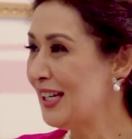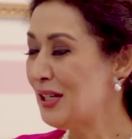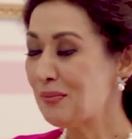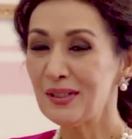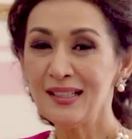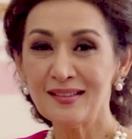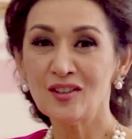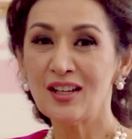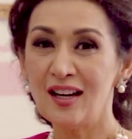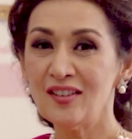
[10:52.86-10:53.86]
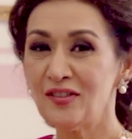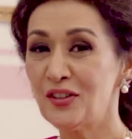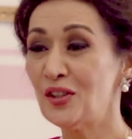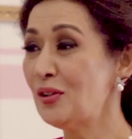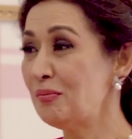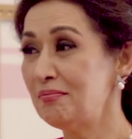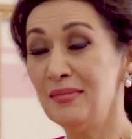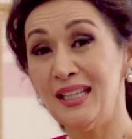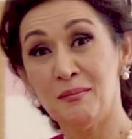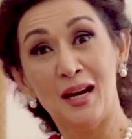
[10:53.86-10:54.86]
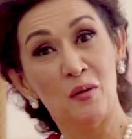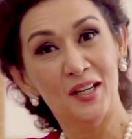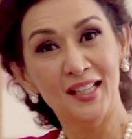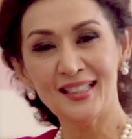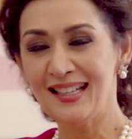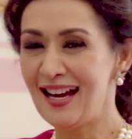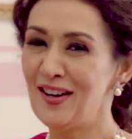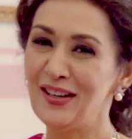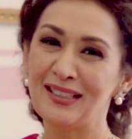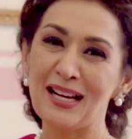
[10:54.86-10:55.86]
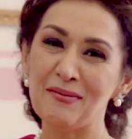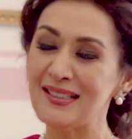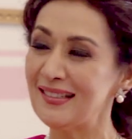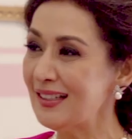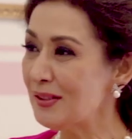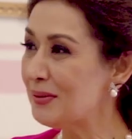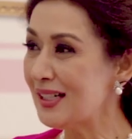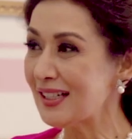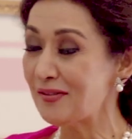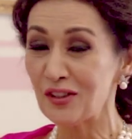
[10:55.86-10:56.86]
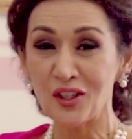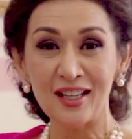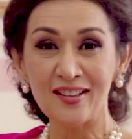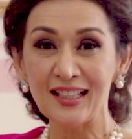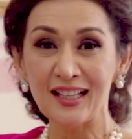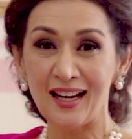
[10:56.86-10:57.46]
Yeah. Please look out for me and my work. And come and see the work if you're here in the